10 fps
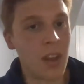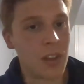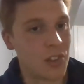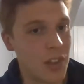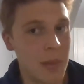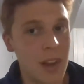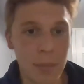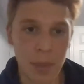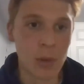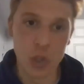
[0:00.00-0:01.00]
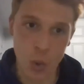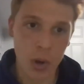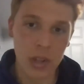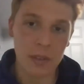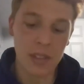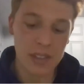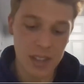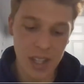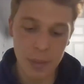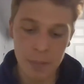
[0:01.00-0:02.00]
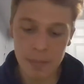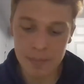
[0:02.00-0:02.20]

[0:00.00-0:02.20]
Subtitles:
So they made up the majority of the team.